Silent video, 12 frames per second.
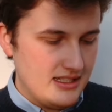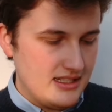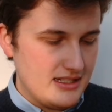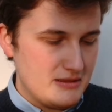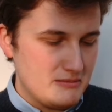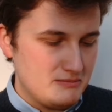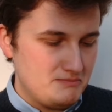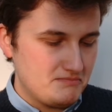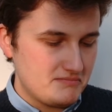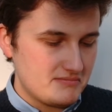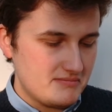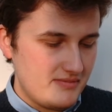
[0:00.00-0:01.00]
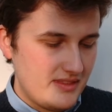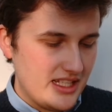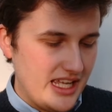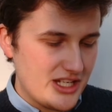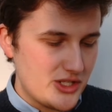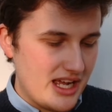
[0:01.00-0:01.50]
Um,
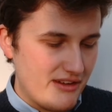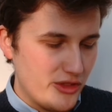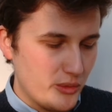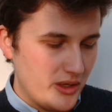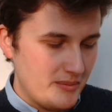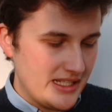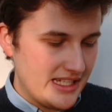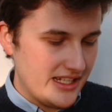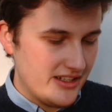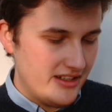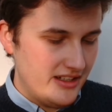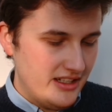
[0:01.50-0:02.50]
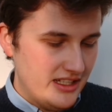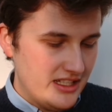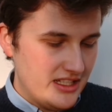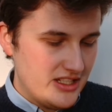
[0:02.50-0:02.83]
and you have the woman here.